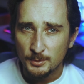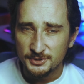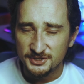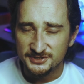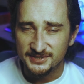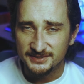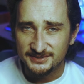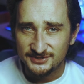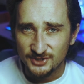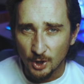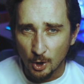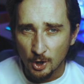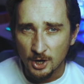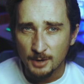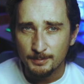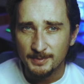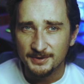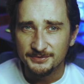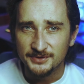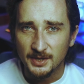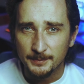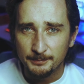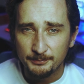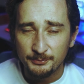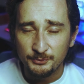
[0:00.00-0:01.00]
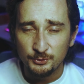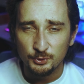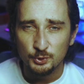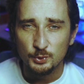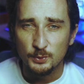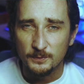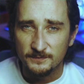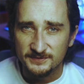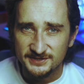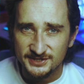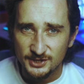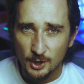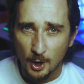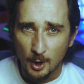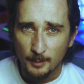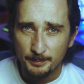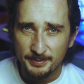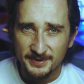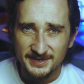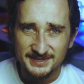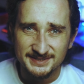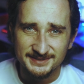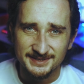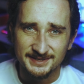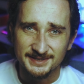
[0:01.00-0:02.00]
which is the document that proves your
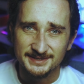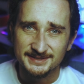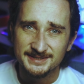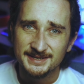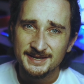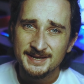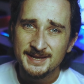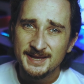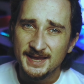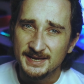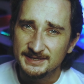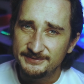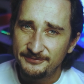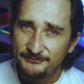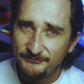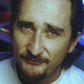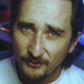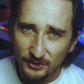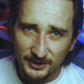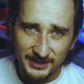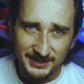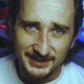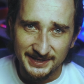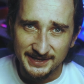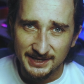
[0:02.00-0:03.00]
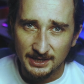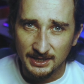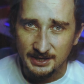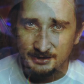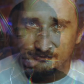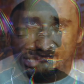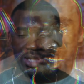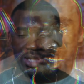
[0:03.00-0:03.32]
business is fully legally